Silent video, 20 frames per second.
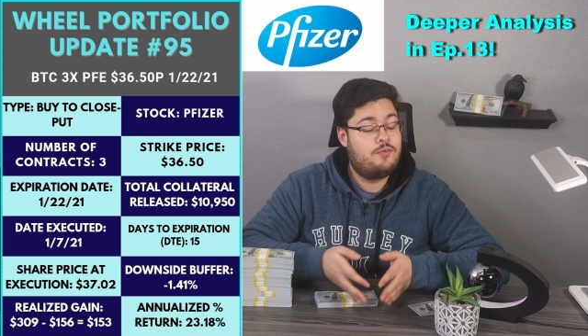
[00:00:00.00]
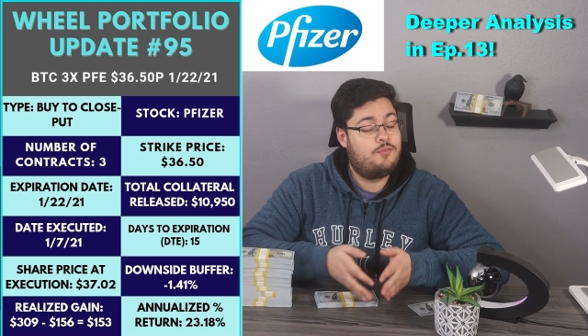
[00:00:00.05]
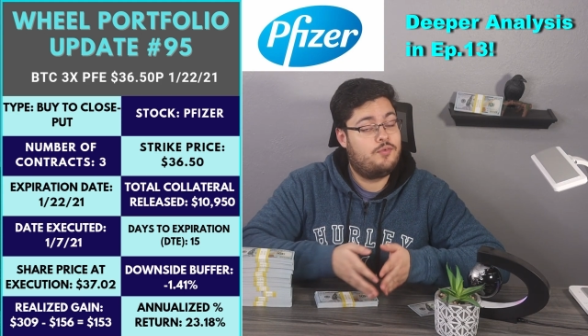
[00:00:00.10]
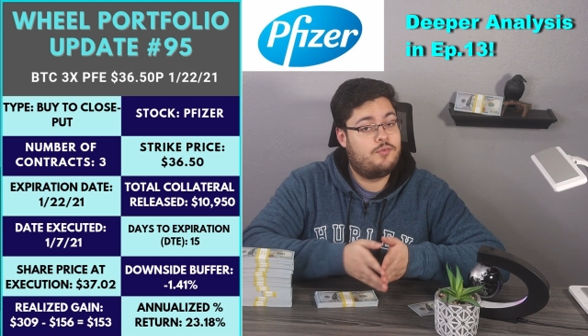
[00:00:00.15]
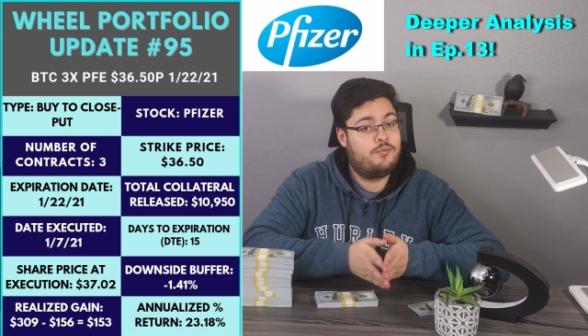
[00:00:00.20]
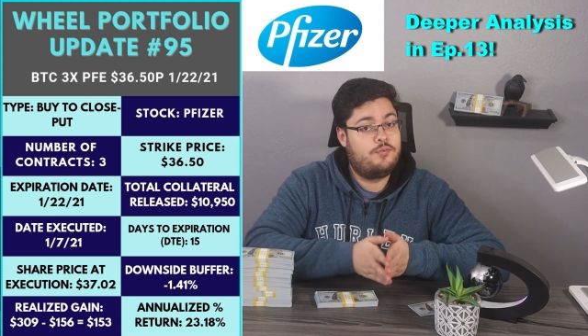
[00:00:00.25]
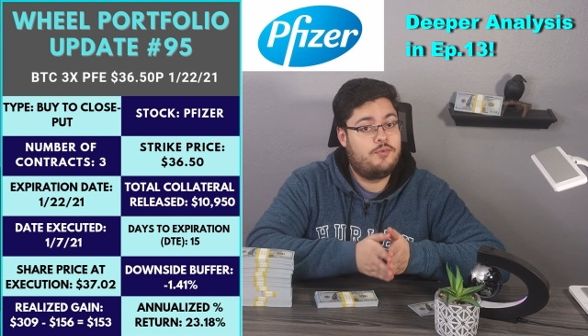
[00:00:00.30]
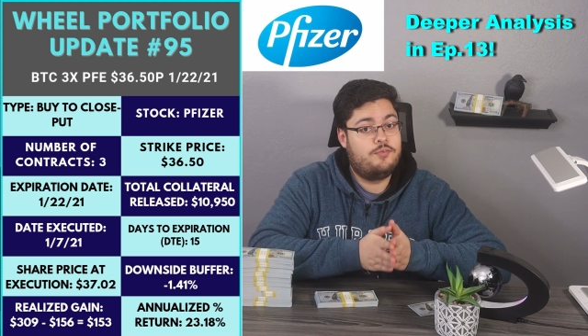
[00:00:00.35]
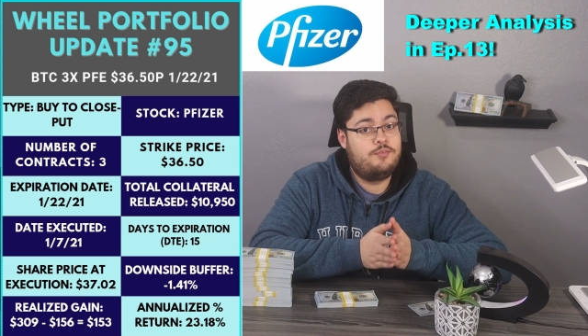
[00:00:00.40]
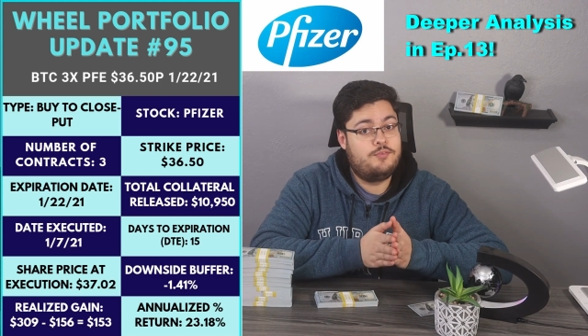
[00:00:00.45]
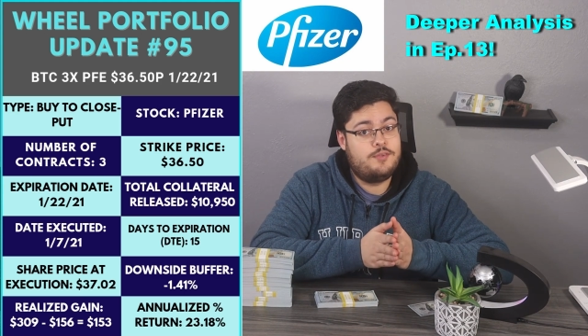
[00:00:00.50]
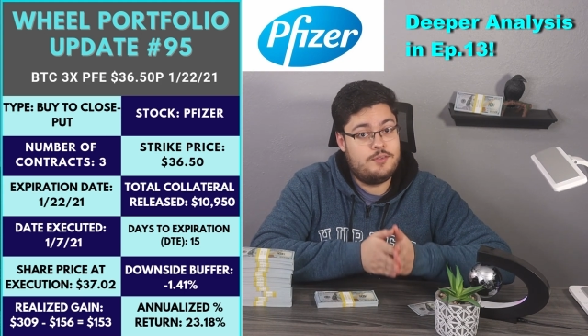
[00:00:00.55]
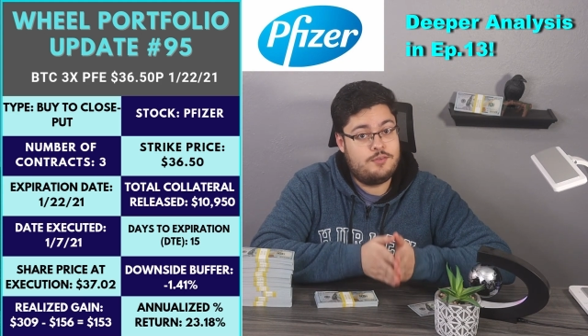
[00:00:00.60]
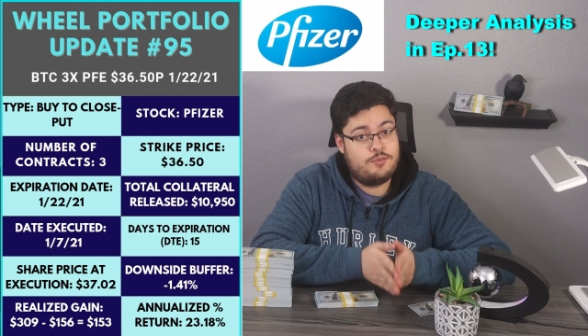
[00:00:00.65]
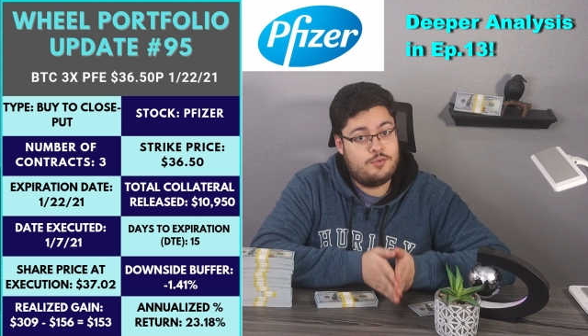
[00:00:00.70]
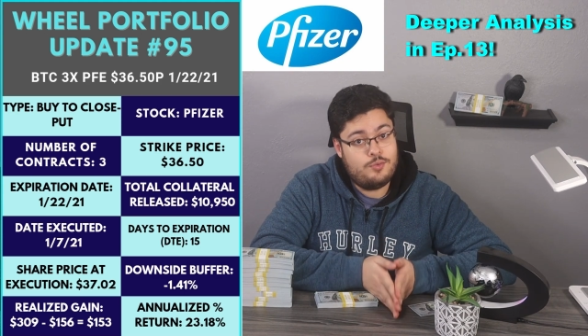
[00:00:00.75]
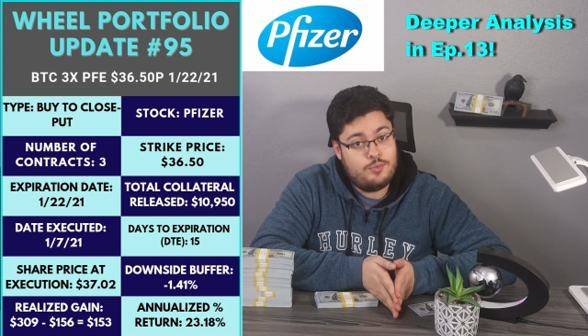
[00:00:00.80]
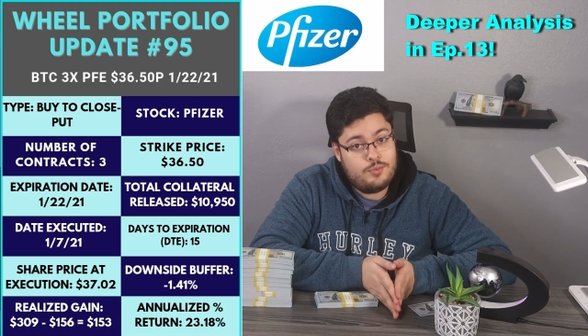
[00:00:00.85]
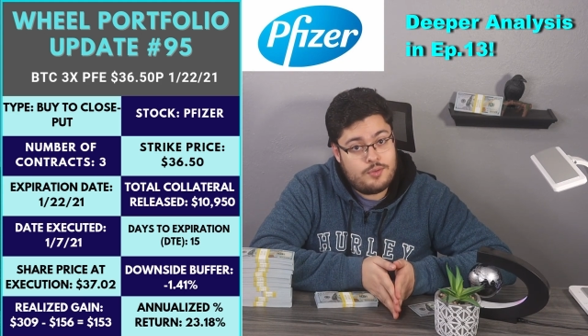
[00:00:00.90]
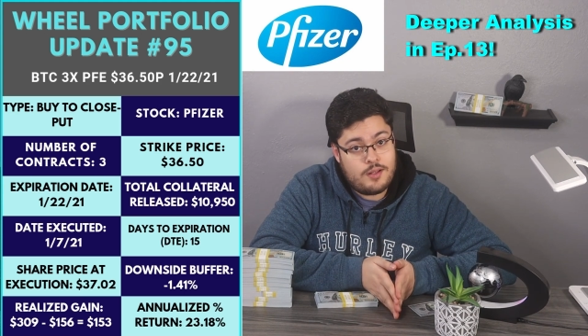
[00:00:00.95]
for
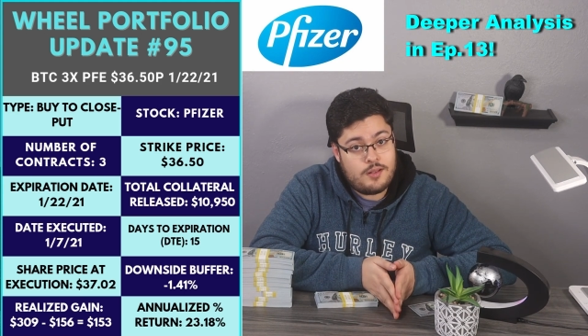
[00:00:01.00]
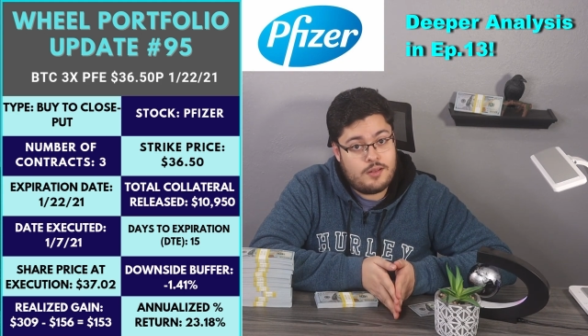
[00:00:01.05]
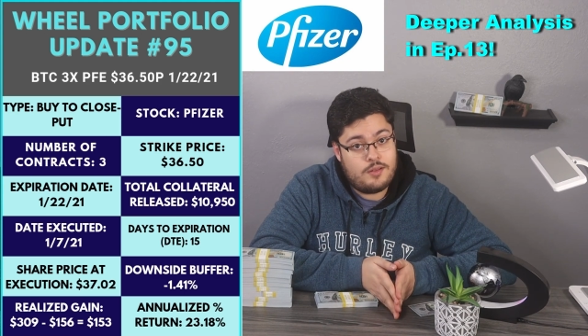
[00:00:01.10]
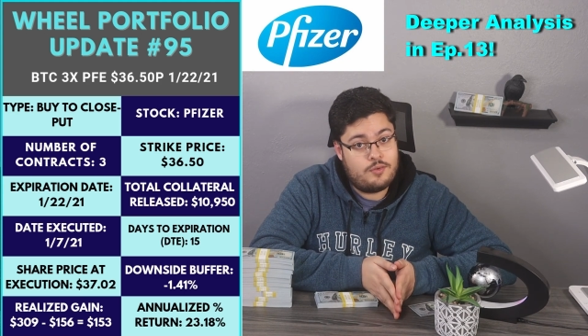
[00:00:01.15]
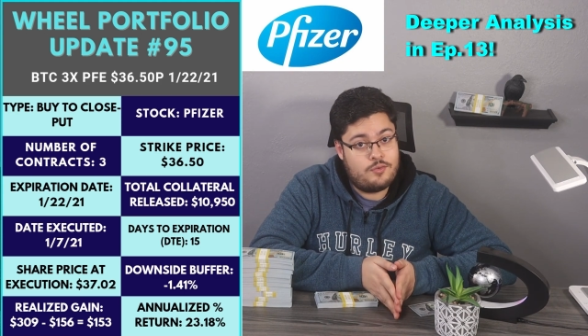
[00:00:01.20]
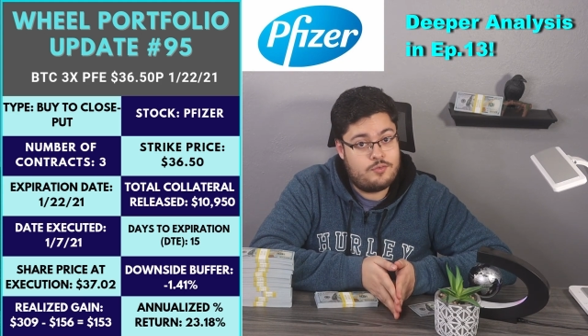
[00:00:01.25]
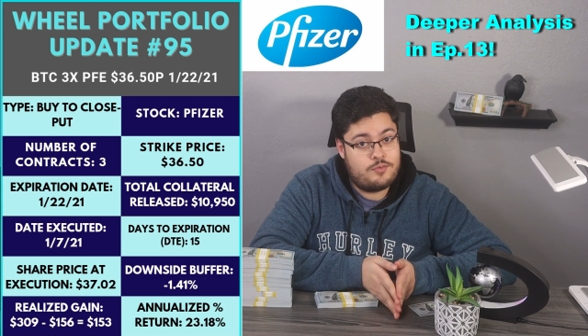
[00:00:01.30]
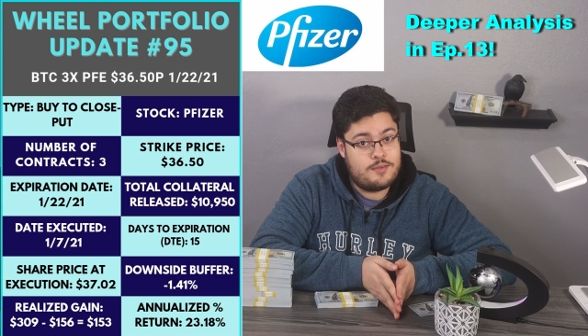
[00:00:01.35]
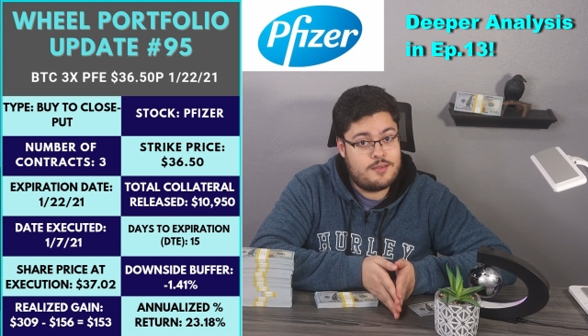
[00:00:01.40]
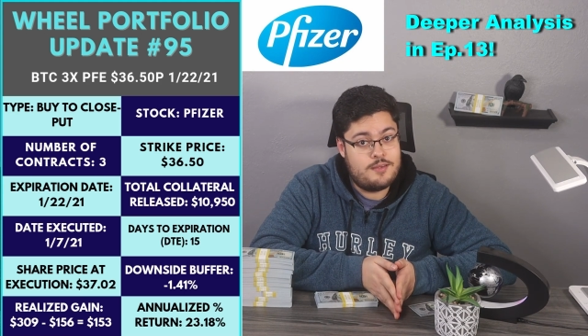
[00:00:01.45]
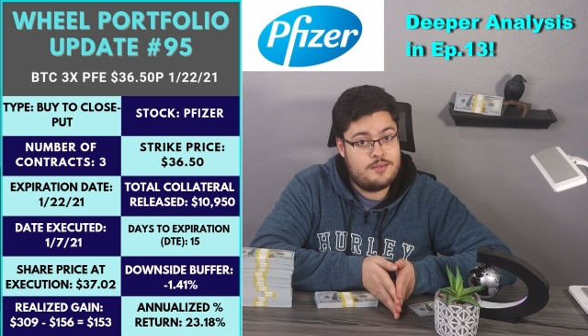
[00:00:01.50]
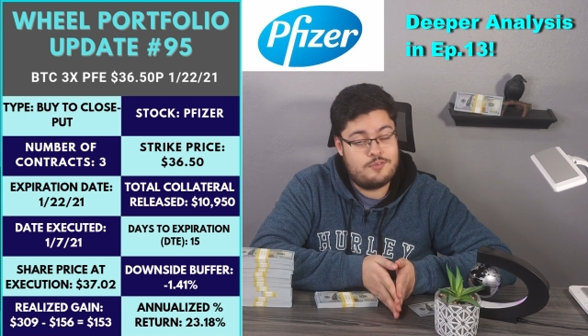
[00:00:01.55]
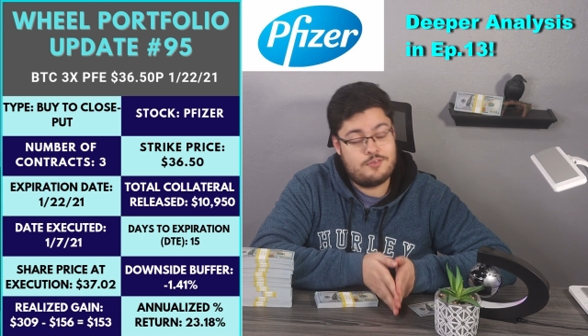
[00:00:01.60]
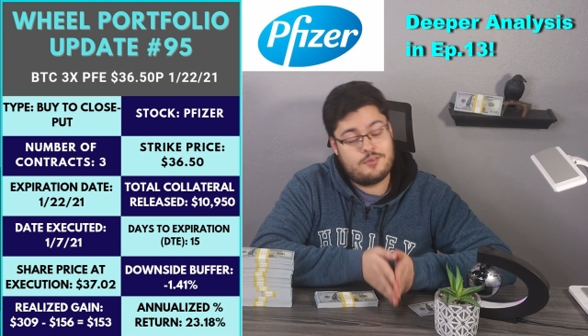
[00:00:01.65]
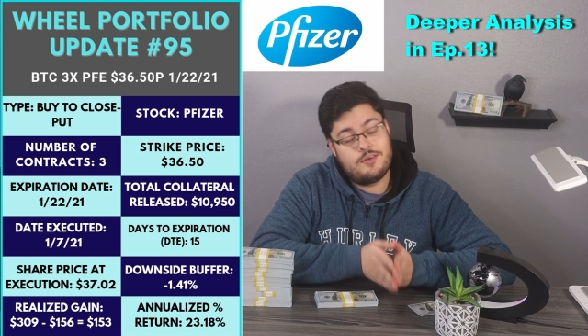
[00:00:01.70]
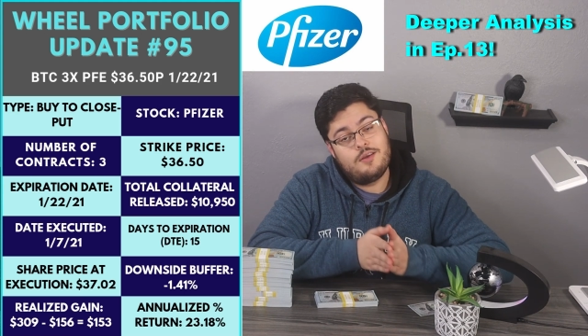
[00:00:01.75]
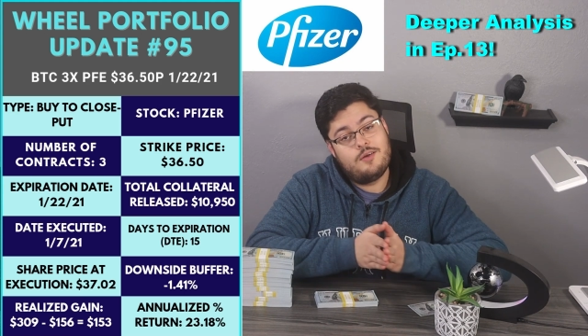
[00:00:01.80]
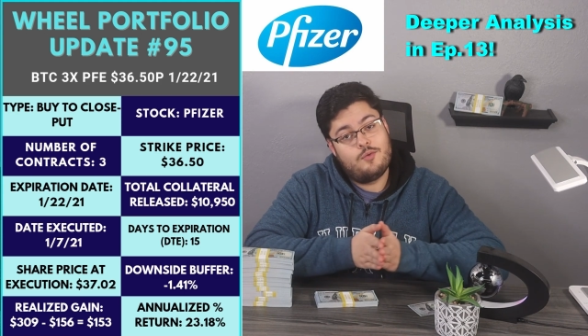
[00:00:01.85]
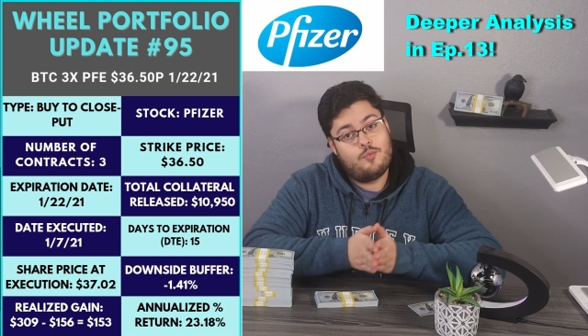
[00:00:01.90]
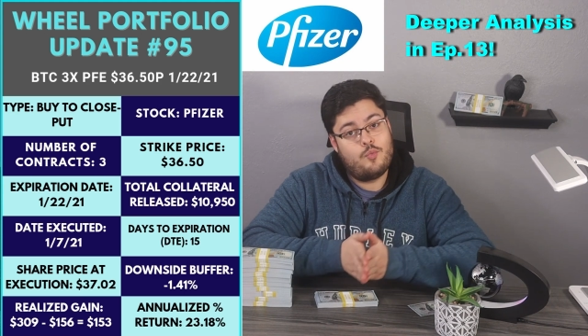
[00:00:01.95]
$52 each,